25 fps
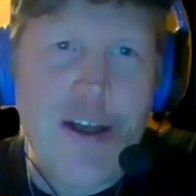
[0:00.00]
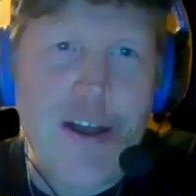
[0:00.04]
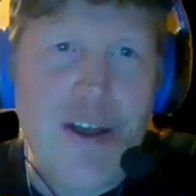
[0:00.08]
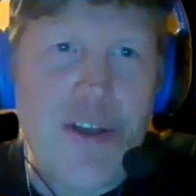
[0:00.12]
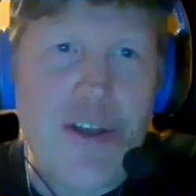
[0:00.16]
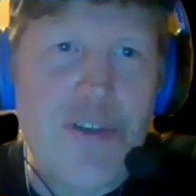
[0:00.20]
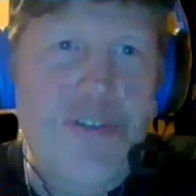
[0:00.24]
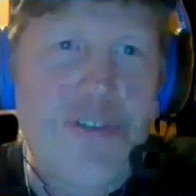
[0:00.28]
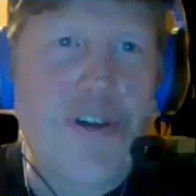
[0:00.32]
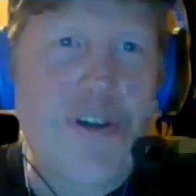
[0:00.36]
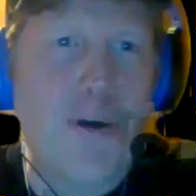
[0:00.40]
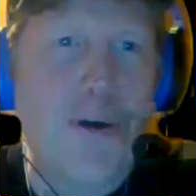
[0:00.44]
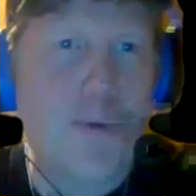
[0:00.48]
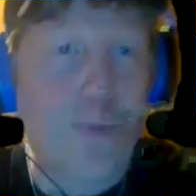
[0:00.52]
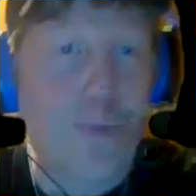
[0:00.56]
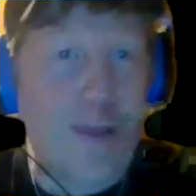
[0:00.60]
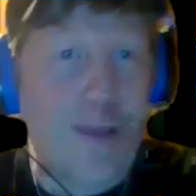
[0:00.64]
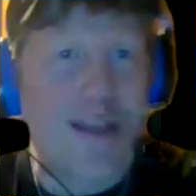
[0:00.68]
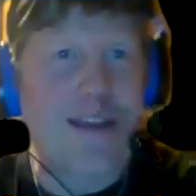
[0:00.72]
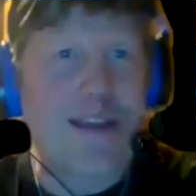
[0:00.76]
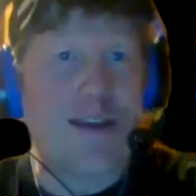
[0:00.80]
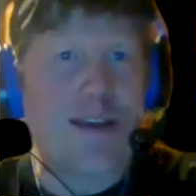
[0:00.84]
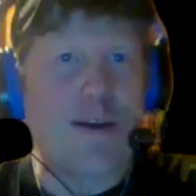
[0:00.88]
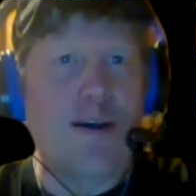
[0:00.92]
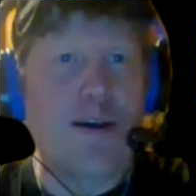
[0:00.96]
So
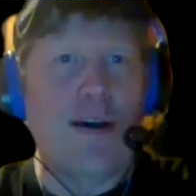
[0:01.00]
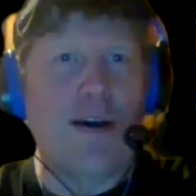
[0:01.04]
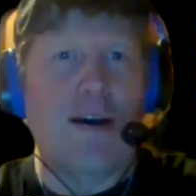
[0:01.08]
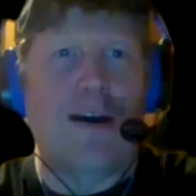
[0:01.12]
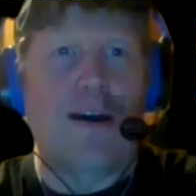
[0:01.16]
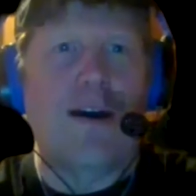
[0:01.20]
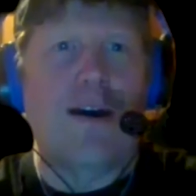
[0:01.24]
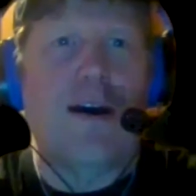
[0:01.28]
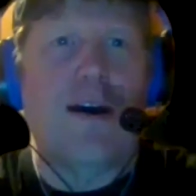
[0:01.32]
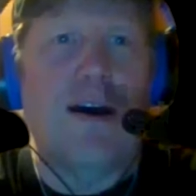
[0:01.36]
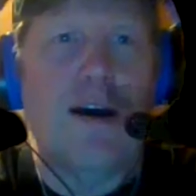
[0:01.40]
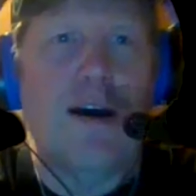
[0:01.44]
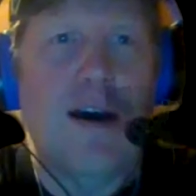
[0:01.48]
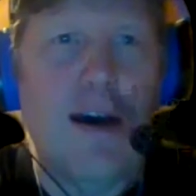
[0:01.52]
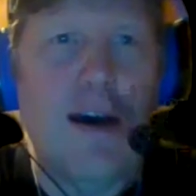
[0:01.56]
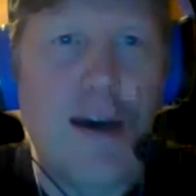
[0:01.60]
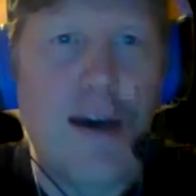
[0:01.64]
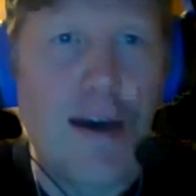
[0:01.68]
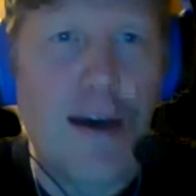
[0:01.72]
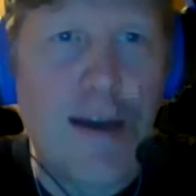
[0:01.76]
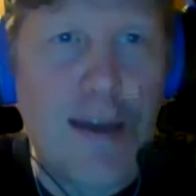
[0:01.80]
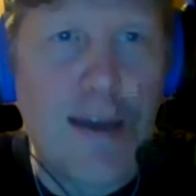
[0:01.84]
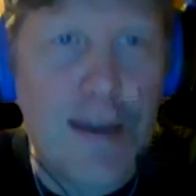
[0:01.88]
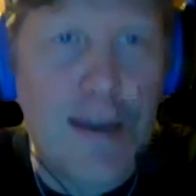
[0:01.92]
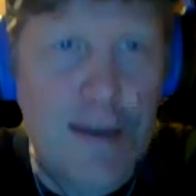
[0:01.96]
like,
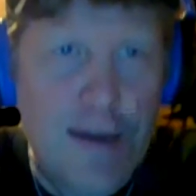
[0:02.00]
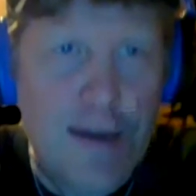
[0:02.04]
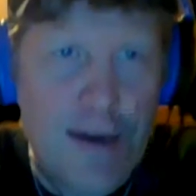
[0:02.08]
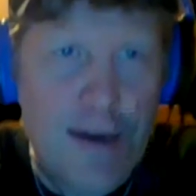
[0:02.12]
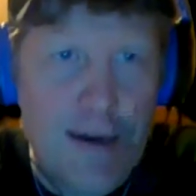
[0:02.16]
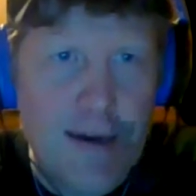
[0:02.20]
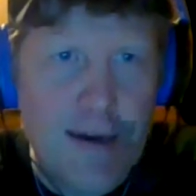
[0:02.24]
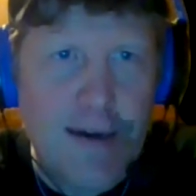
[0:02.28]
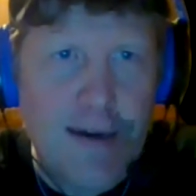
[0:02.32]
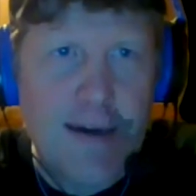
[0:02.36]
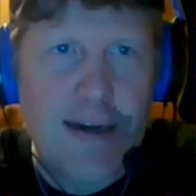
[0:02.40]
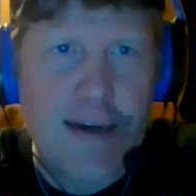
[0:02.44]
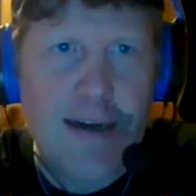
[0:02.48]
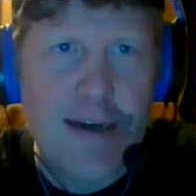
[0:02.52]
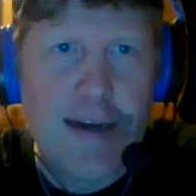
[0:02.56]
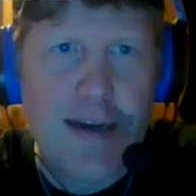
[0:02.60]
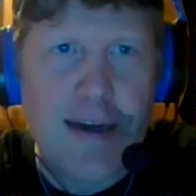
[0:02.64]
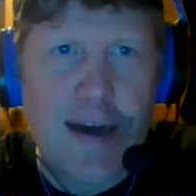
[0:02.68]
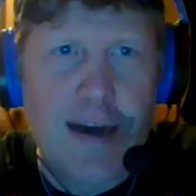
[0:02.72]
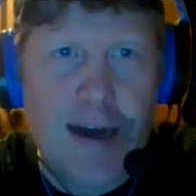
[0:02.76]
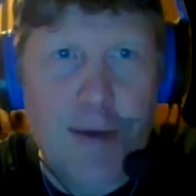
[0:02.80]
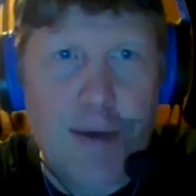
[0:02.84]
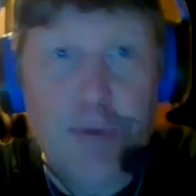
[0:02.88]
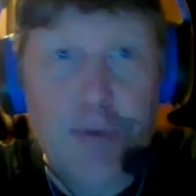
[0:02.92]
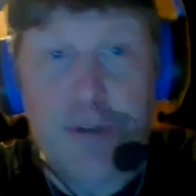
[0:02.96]
I
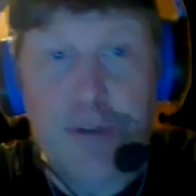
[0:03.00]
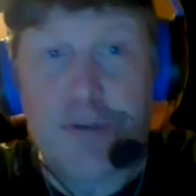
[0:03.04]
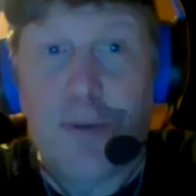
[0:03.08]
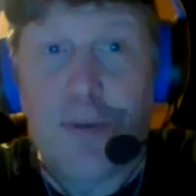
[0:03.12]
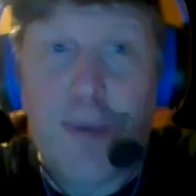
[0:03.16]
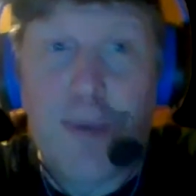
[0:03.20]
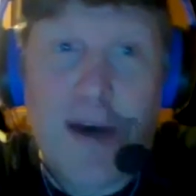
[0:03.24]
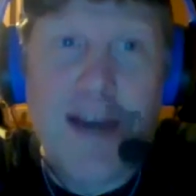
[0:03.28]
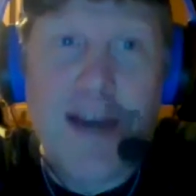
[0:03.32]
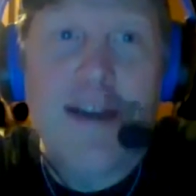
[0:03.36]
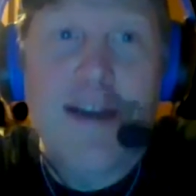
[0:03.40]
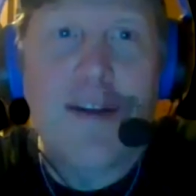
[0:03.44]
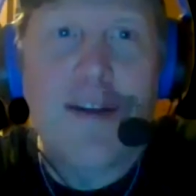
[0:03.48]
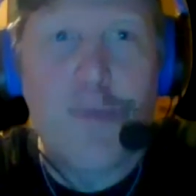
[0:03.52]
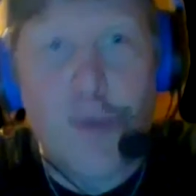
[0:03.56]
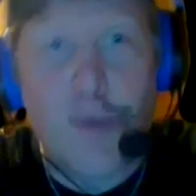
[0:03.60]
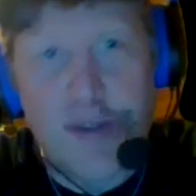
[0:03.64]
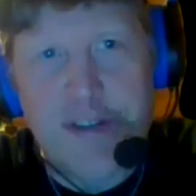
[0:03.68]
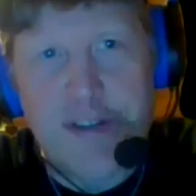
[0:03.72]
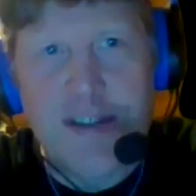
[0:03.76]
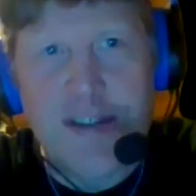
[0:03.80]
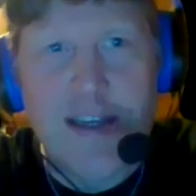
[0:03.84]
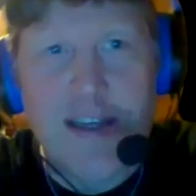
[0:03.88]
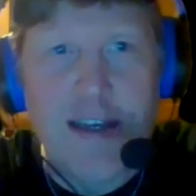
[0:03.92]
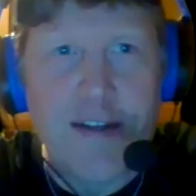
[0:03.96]
was reminded
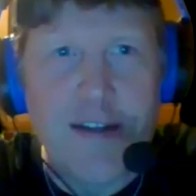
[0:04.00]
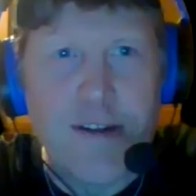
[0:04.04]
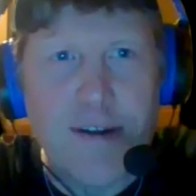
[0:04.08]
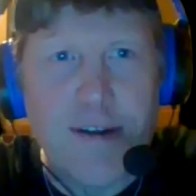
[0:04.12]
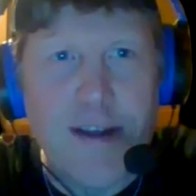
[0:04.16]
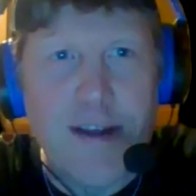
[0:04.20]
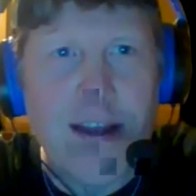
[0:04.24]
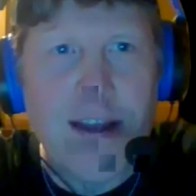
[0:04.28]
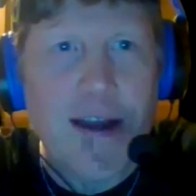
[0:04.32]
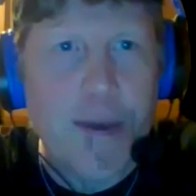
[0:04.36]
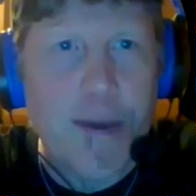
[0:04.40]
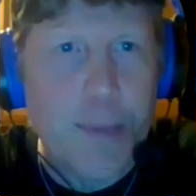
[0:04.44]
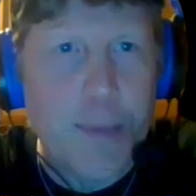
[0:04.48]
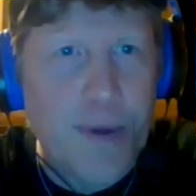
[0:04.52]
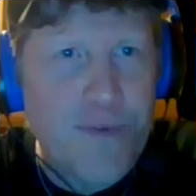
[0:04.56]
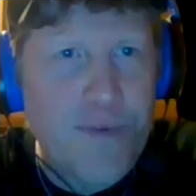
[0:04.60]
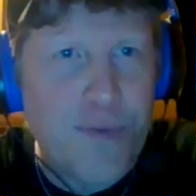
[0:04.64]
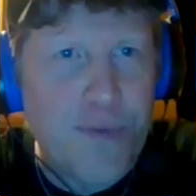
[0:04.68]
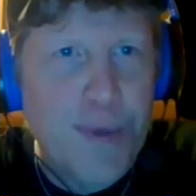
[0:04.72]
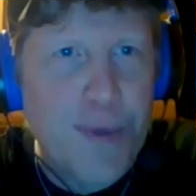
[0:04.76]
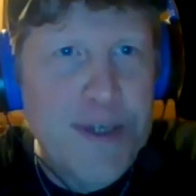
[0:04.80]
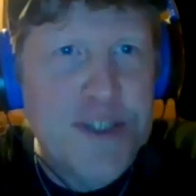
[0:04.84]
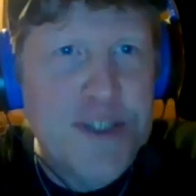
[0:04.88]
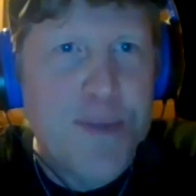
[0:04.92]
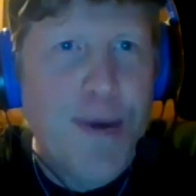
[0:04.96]
once again, looking up
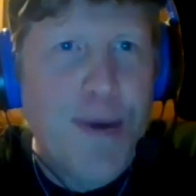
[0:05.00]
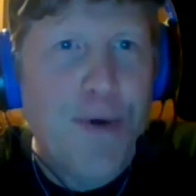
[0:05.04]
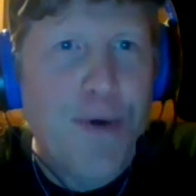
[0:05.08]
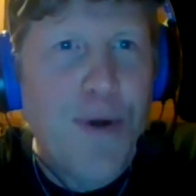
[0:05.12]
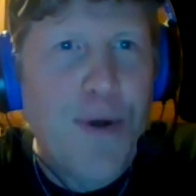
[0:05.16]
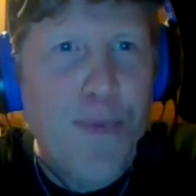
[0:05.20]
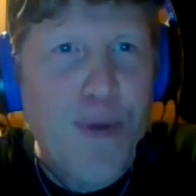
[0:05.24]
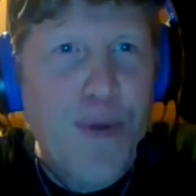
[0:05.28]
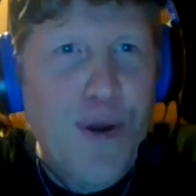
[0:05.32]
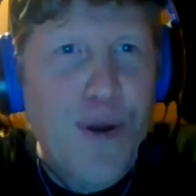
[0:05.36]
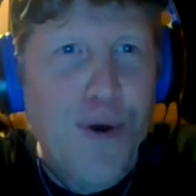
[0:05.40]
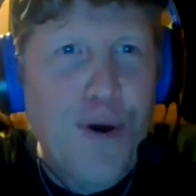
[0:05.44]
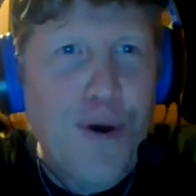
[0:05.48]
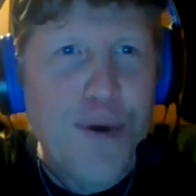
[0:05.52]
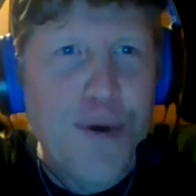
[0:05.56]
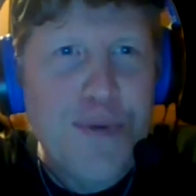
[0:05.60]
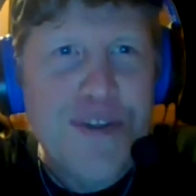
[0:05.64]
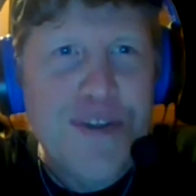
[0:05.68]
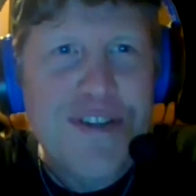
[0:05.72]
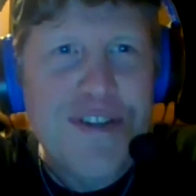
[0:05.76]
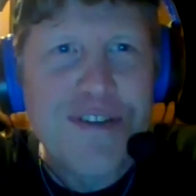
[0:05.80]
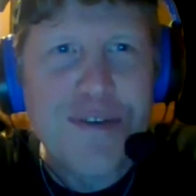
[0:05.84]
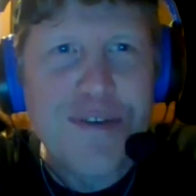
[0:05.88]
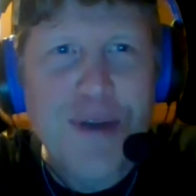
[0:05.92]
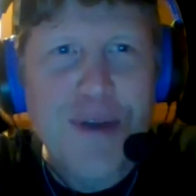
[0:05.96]
information about Ripping
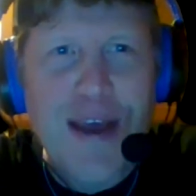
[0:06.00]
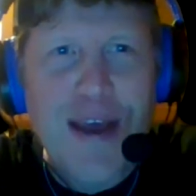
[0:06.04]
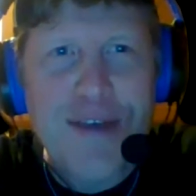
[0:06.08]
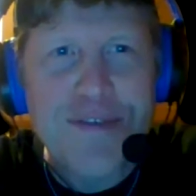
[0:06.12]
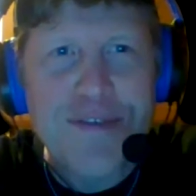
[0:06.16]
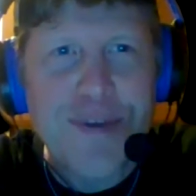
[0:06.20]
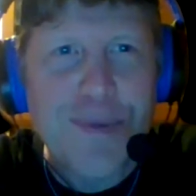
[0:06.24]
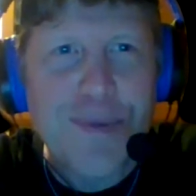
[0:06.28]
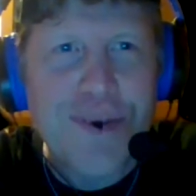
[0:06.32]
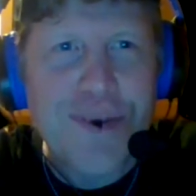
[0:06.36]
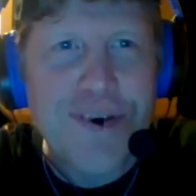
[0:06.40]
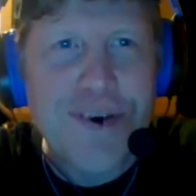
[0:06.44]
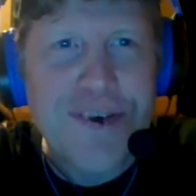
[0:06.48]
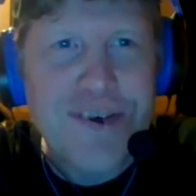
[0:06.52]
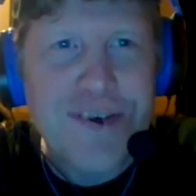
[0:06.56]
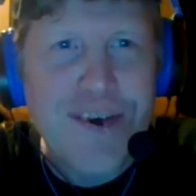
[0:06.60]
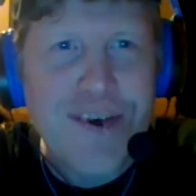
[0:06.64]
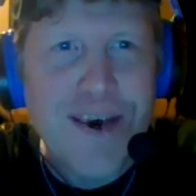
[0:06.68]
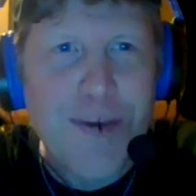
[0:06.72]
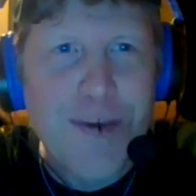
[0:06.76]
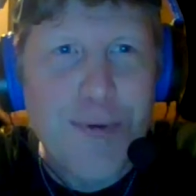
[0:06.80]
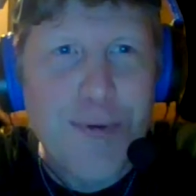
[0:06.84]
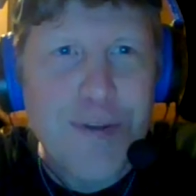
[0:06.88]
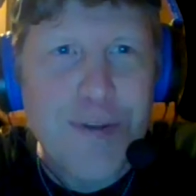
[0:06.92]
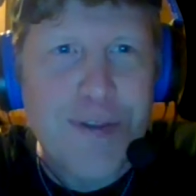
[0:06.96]
Corpse, to have something to
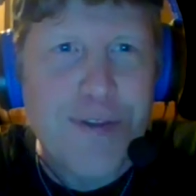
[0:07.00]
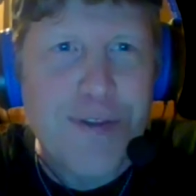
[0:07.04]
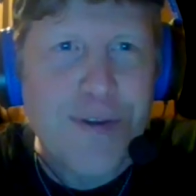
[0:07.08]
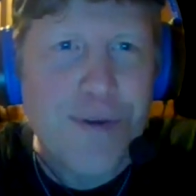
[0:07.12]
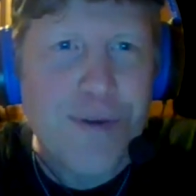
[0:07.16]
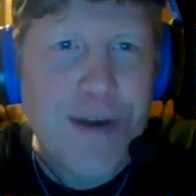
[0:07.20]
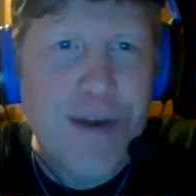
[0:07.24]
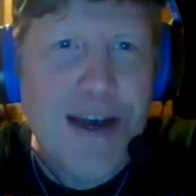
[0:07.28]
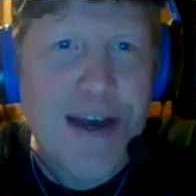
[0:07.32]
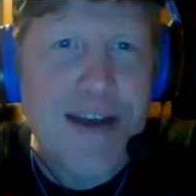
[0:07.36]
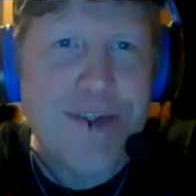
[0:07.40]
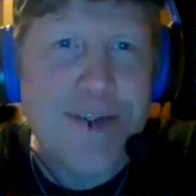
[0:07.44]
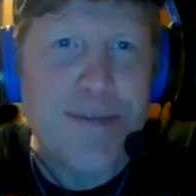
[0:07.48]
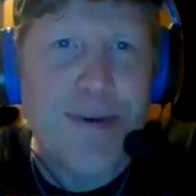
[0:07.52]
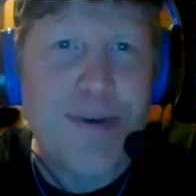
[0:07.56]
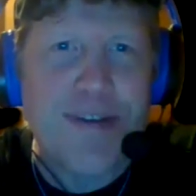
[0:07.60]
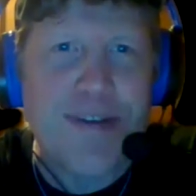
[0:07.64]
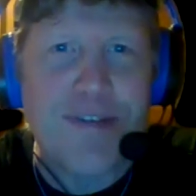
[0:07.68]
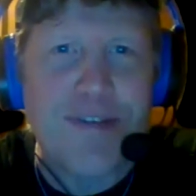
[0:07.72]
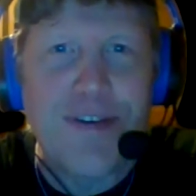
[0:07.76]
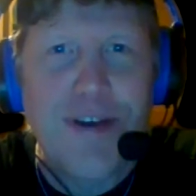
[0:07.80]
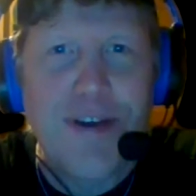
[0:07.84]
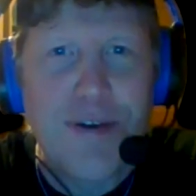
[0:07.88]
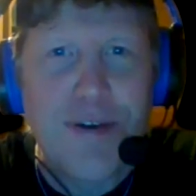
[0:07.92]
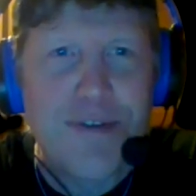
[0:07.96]
say with you guys who
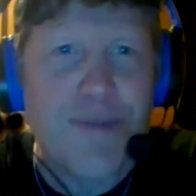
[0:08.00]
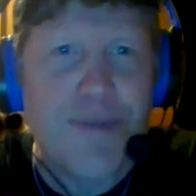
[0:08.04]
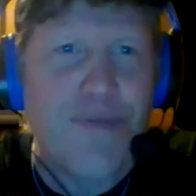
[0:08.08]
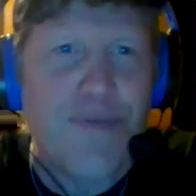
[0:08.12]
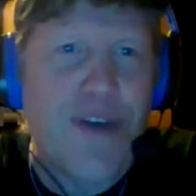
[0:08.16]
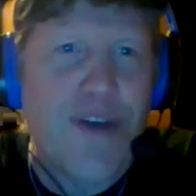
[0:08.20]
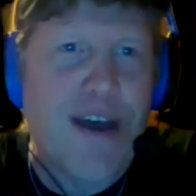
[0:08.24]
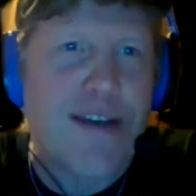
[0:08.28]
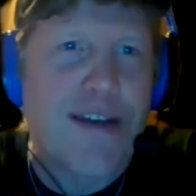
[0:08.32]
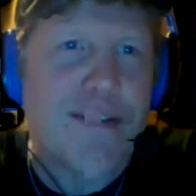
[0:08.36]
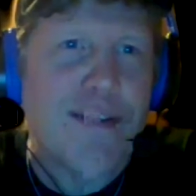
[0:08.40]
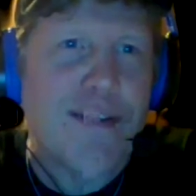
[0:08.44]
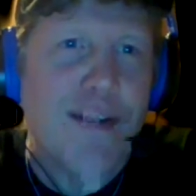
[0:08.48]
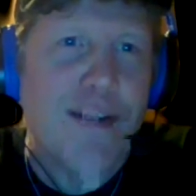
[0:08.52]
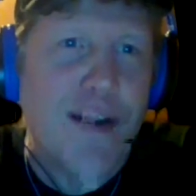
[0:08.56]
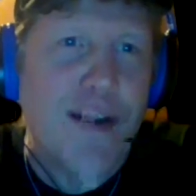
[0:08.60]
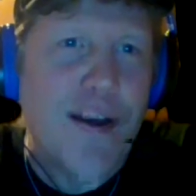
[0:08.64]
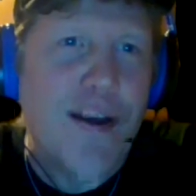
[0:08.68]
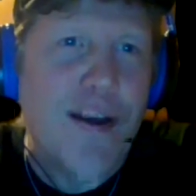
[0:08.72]
actually know some facts,